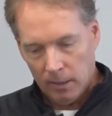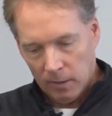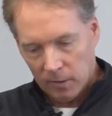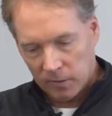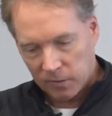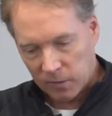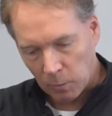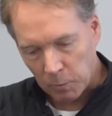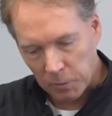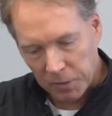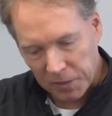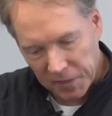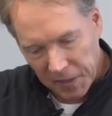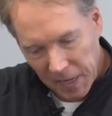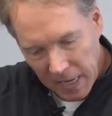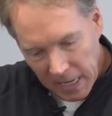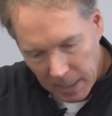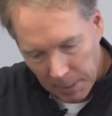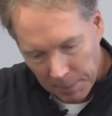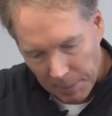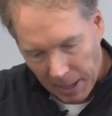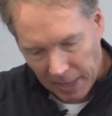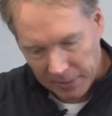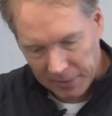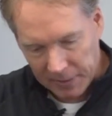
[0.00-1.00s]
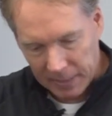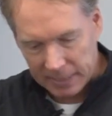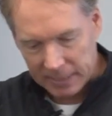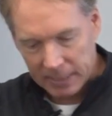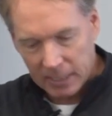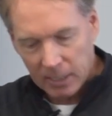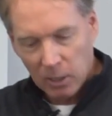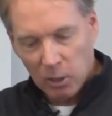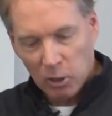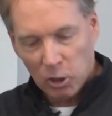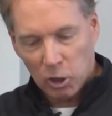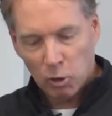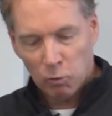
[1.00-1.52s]
So think about this.
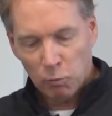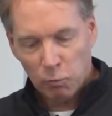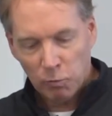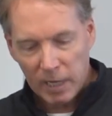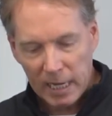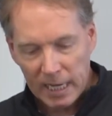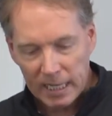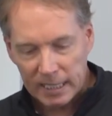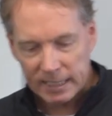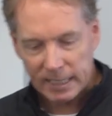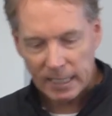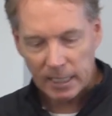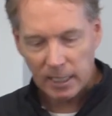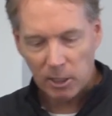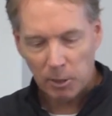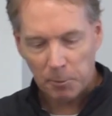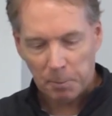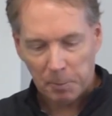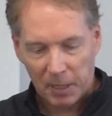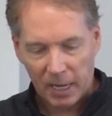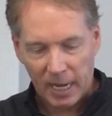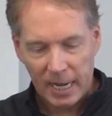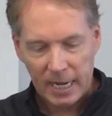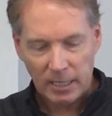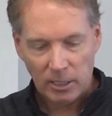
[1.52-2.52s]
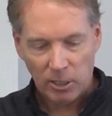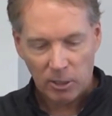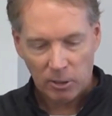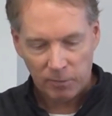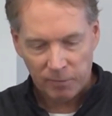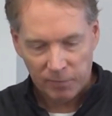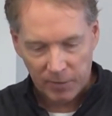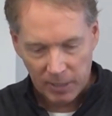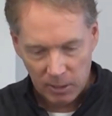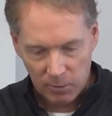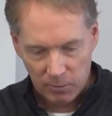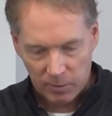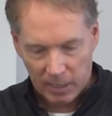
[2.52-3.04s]
The reason they're playing their
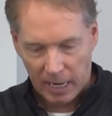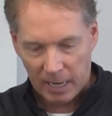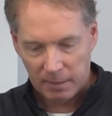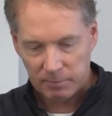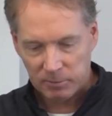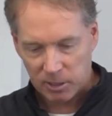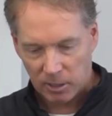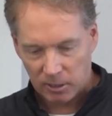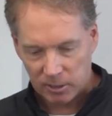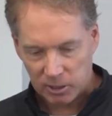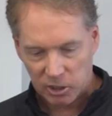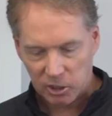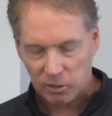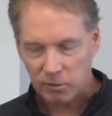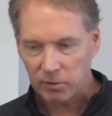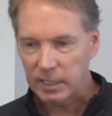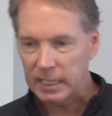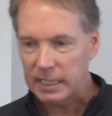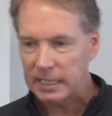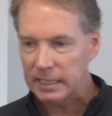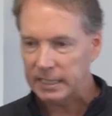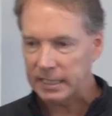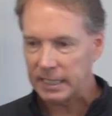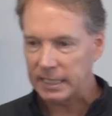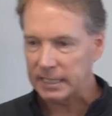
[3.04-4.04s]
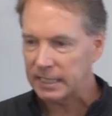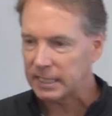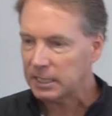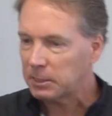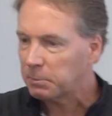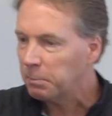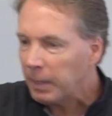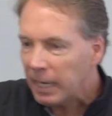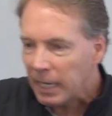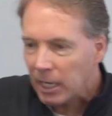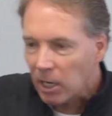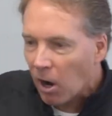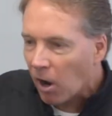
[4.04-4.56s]
video games on screens is it's
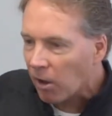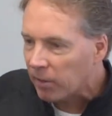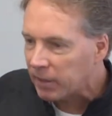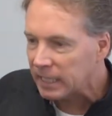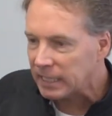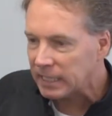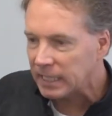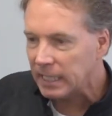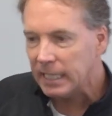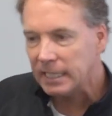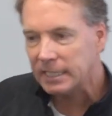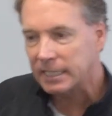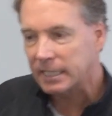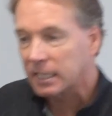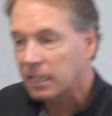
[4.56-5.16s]
meeting all these needs.